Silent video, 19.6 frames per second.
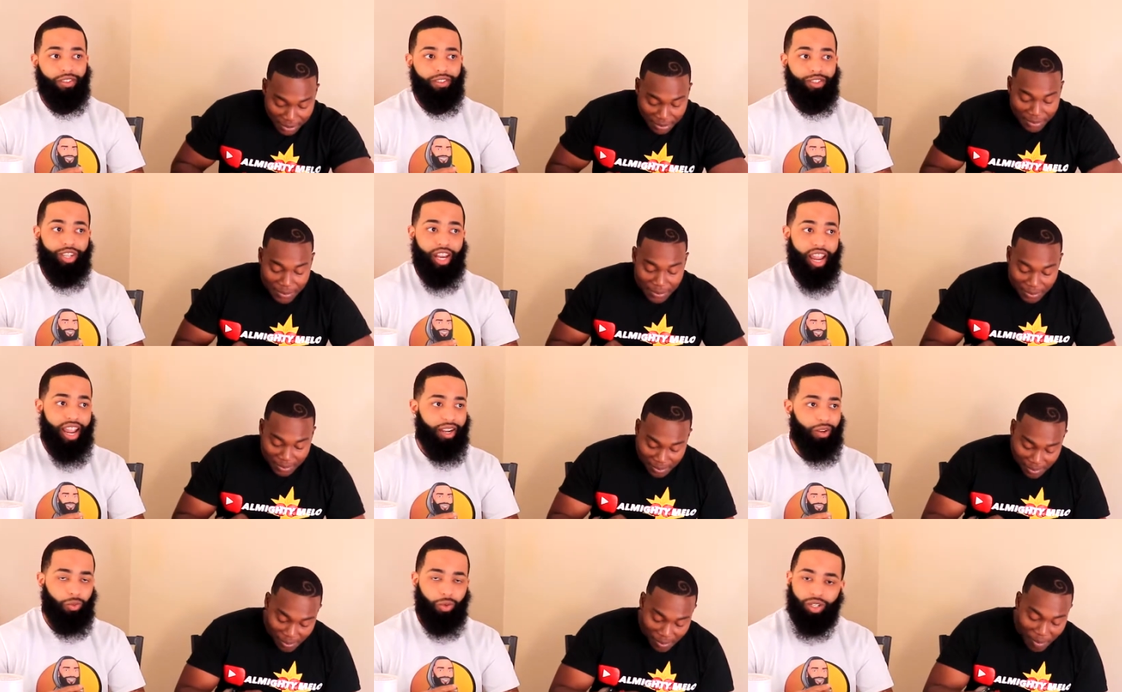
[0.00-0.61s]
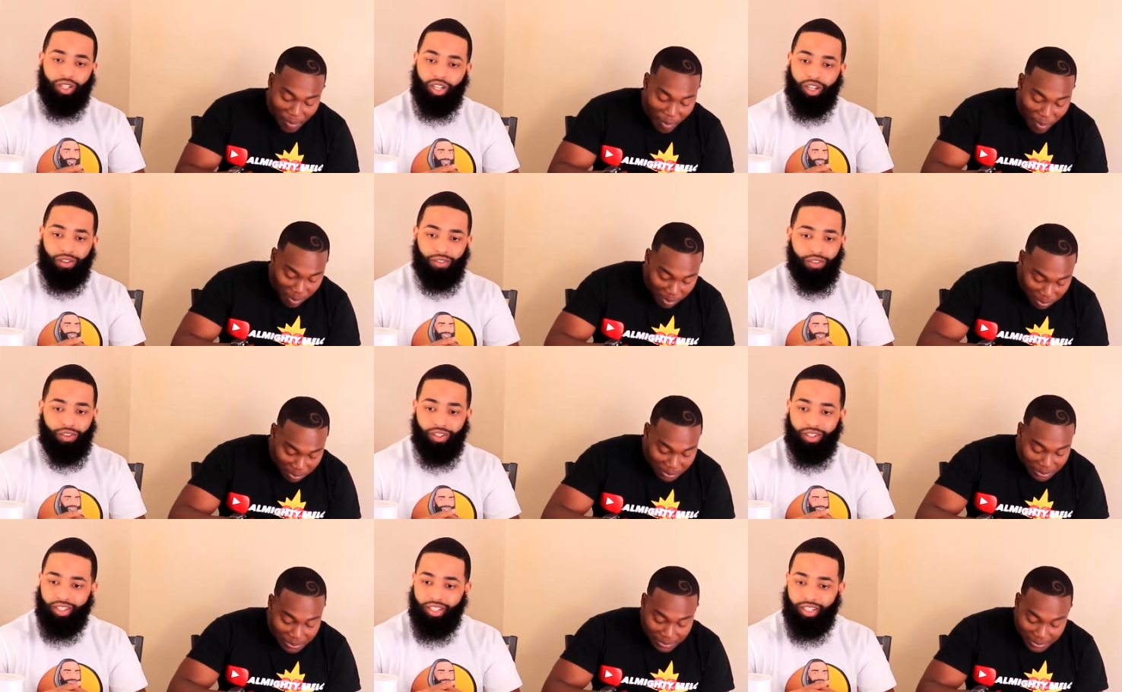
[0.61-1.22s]
Speaker 1: Jack,
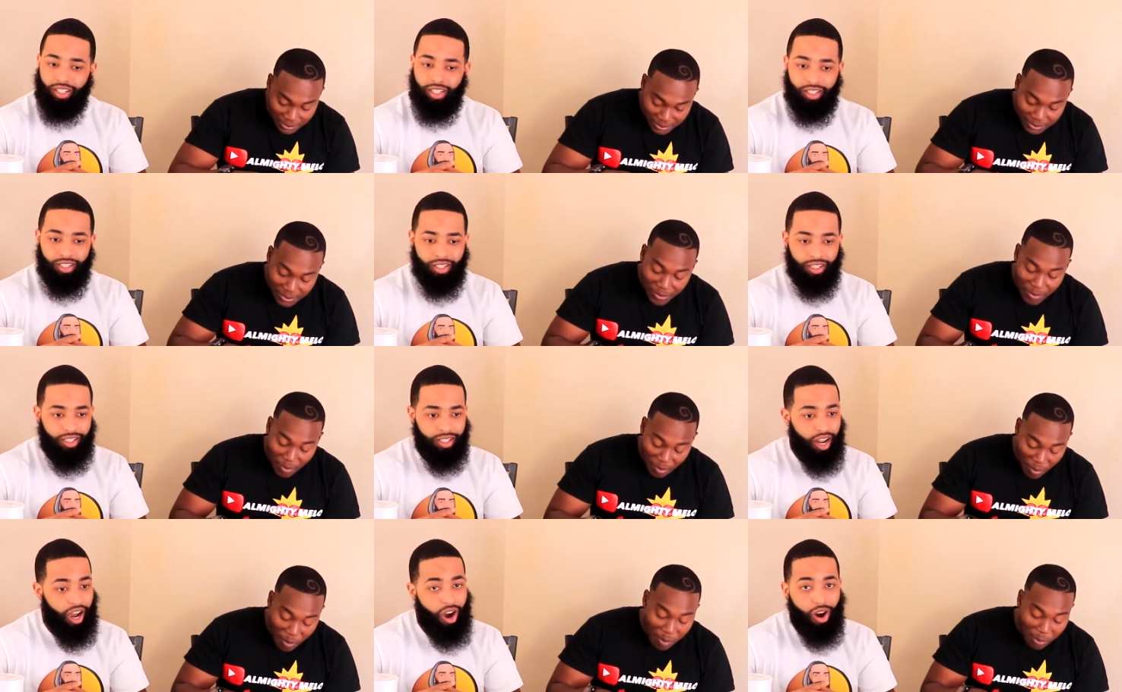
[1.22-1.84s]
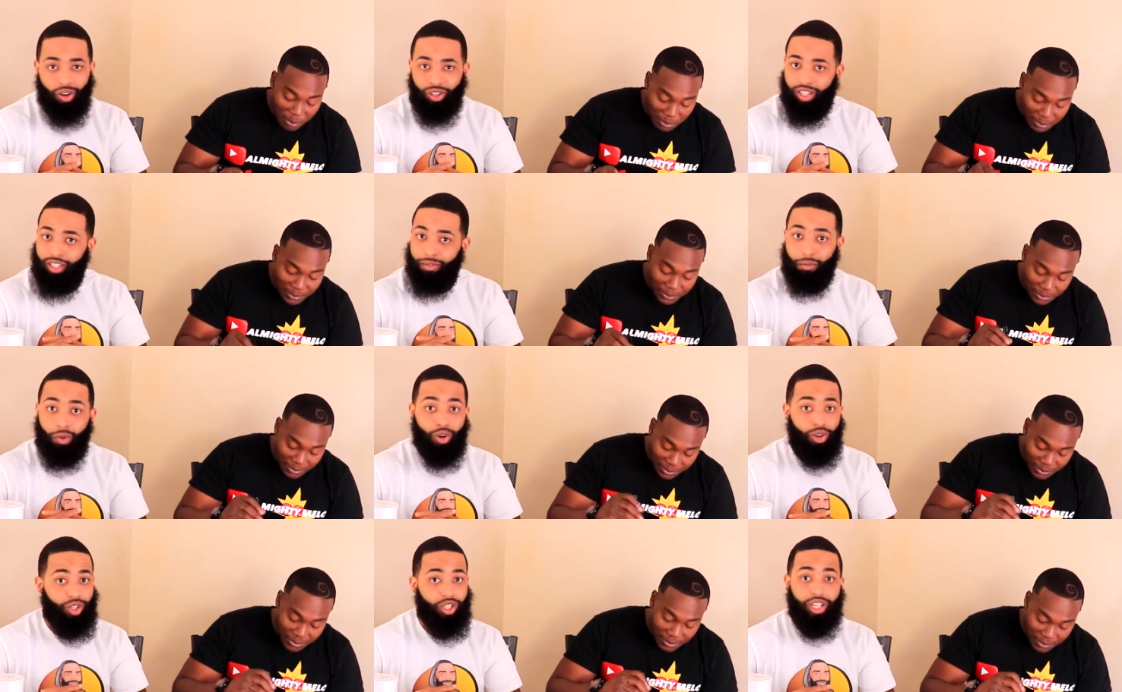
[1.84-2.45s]
whatever, and all that
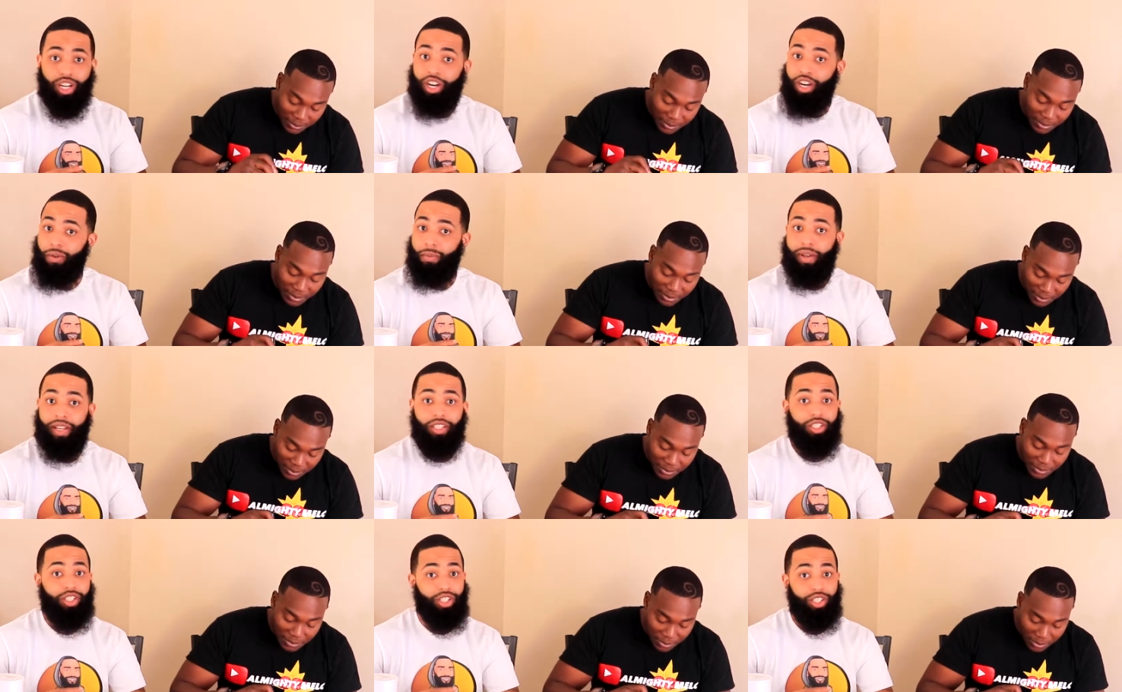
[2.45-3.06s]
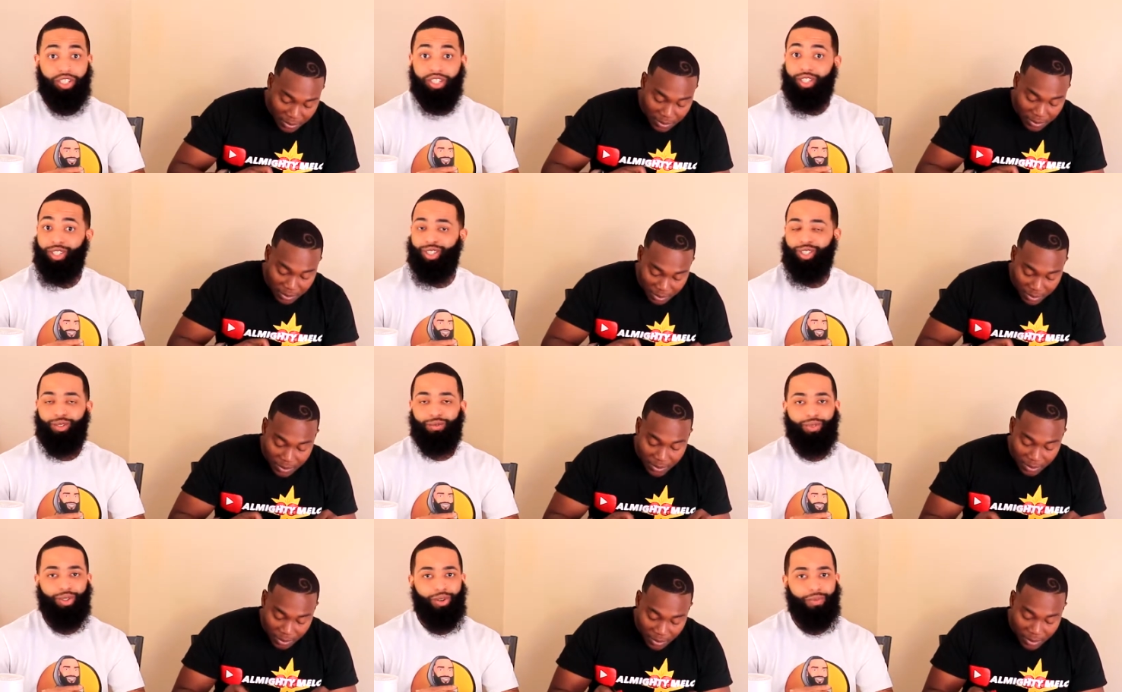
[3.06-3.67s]
Mortal Kombat goodness. You
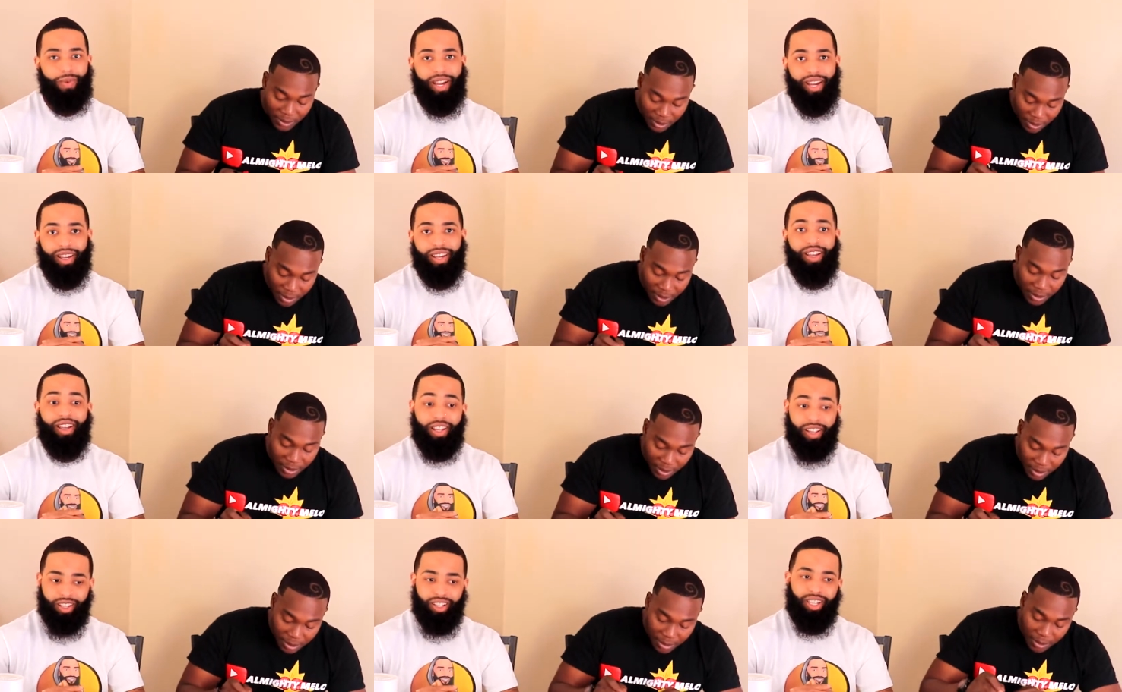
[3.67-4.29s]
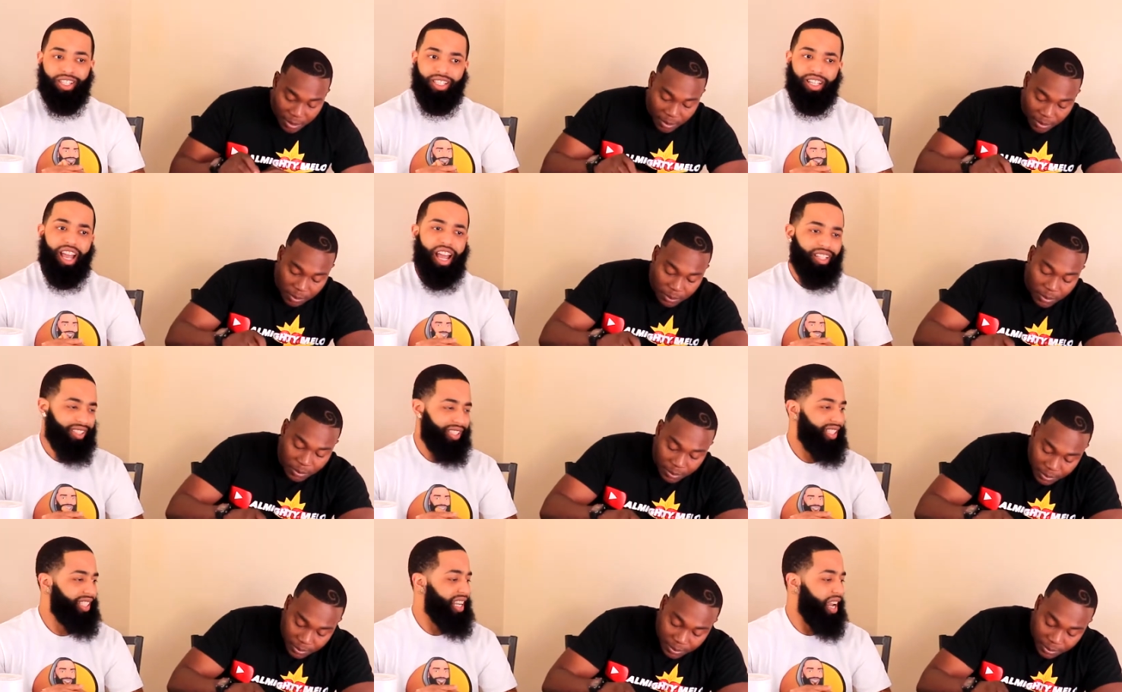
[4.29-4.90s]
know what I'm talking about? Because I
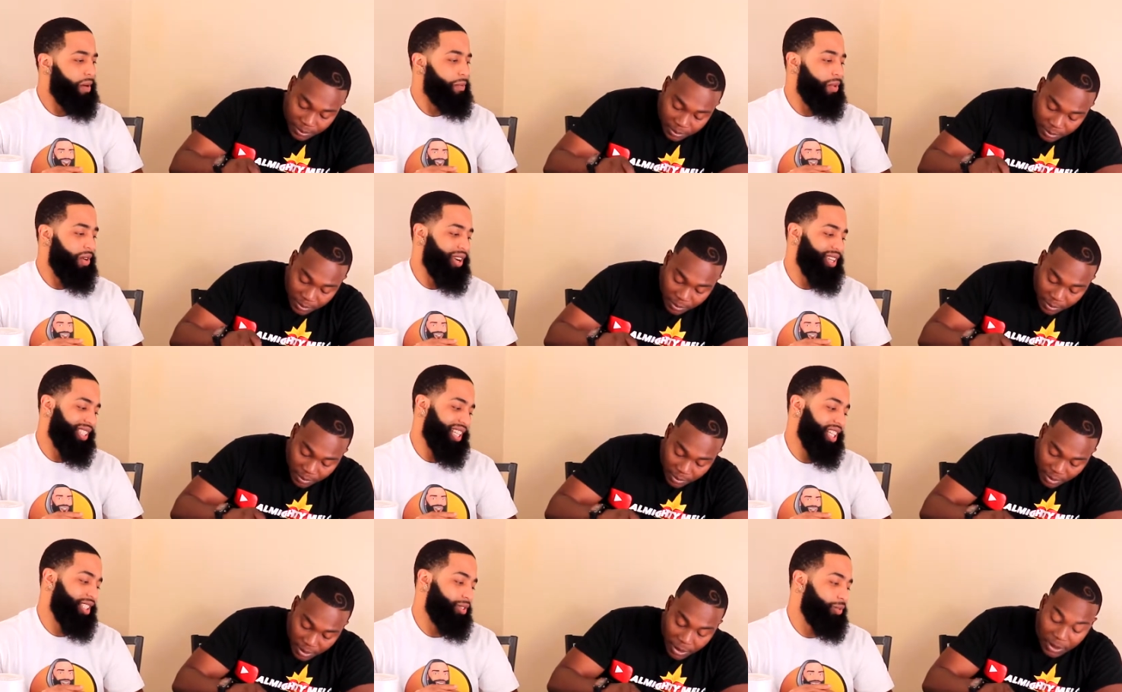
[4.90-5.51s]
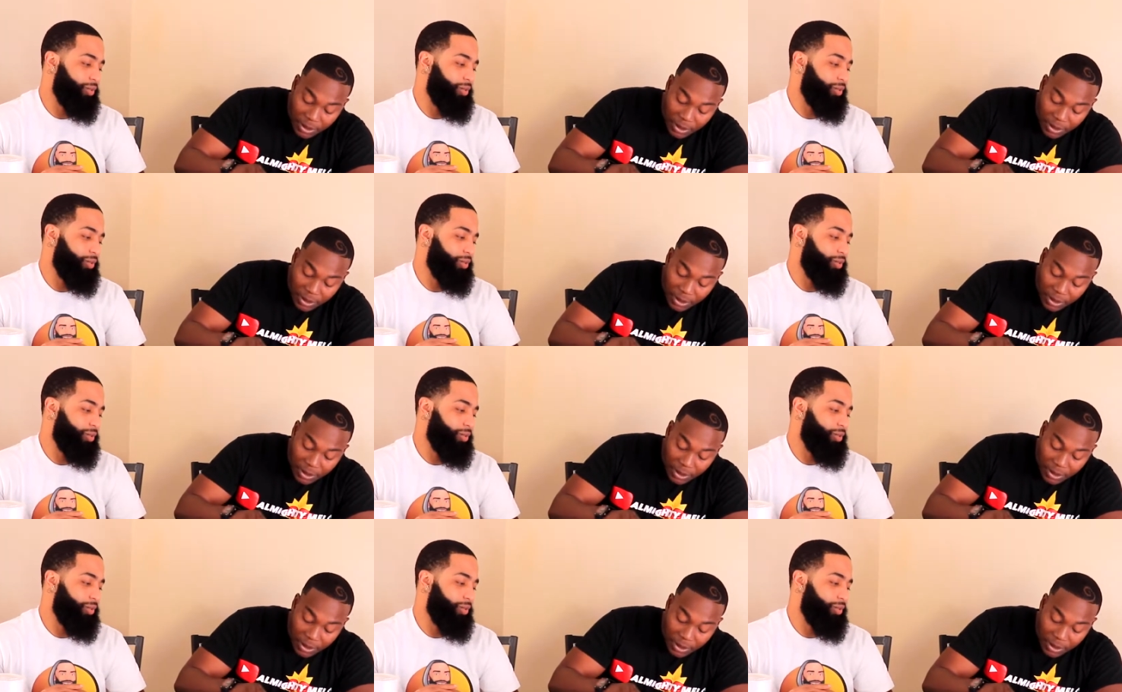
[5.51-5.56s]
seen y'all boys had